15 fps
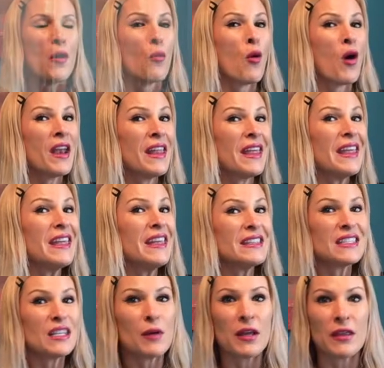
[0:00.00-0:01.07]
one
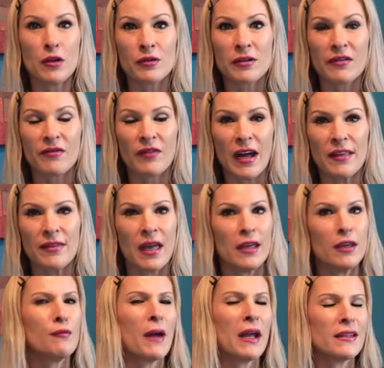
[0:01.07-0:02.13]
easy way that you can find
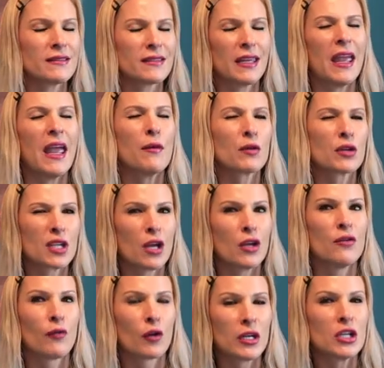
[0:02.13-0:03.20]
that, you might say, hey, Rachèle,
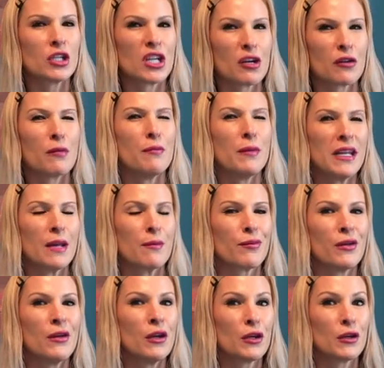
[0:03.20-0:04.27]
you've already shared the meetup
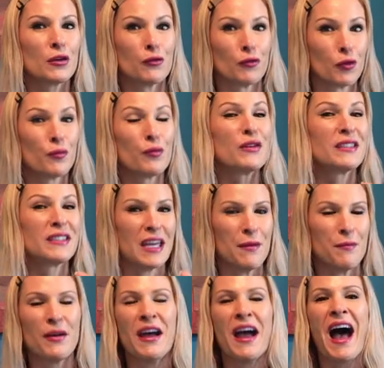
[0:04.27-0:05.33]
group
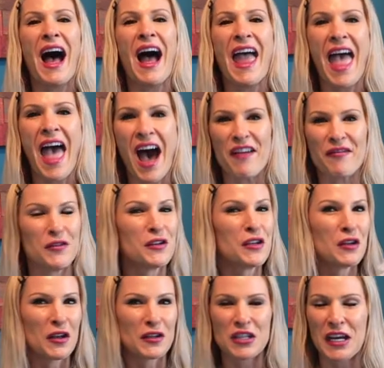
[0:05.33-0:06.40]
tip. I have. You
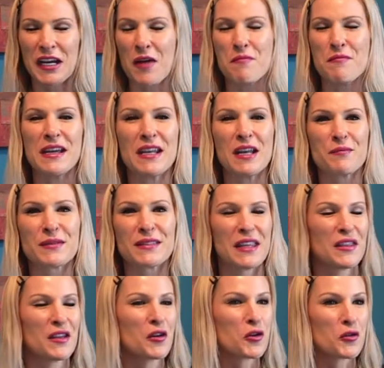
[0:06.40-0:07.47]
can check out meetups
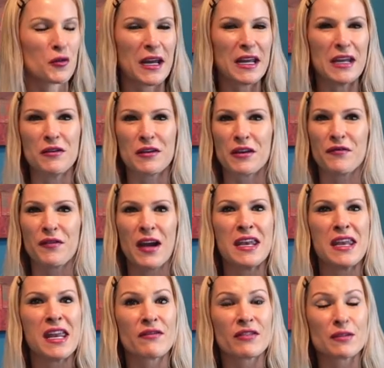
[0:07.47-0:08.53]
and they're great and you can find native